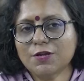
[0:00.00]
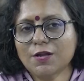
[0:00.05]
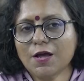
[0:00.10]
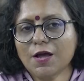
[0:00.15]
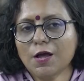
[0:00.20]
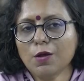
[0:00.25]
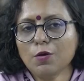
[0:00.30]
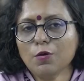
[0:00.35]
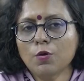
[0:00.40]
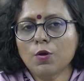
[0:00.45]

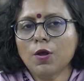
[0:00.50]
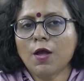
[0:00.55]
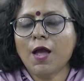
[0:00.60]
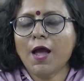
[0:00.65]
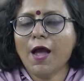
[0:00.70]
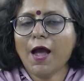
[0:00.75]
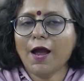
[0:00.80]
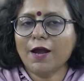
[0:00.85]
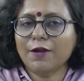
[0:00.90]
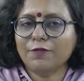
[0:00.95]
now,
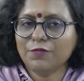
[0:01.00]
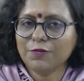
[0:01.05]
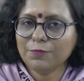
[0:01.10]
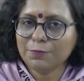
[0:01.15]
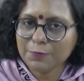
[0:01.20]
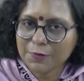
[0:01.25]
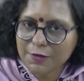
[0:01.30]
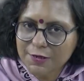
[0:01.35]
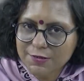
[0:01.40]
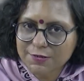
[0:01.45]
and we
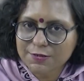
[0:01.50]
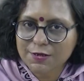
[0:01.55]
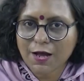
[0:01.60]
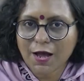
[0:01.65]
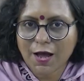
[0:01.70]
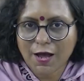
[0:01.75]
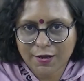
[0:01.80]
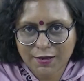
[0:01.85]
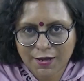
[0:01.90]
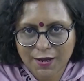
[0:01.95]
meet
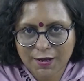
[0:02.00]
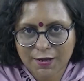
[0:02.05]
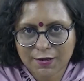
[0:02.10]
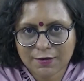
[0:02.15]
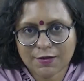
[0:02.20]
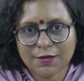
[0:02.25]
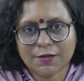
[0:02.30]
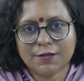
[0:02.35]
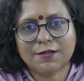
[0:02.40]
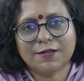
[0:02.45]

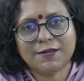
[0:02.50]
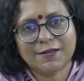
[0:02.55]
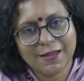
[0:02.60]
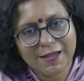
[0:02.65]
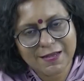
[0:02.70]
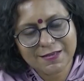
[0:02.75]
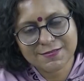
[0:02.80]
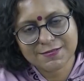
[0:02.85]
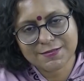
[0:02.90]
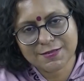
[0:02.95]
again in the
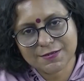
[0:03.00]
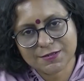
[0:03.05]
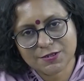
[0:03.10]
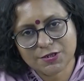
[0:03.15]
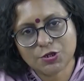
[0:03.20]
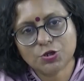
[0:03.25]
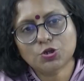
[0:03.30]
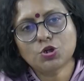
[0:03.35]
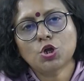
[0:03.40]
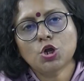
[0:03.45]
next
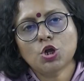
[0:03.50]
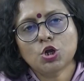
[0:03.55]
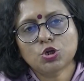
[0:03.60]
session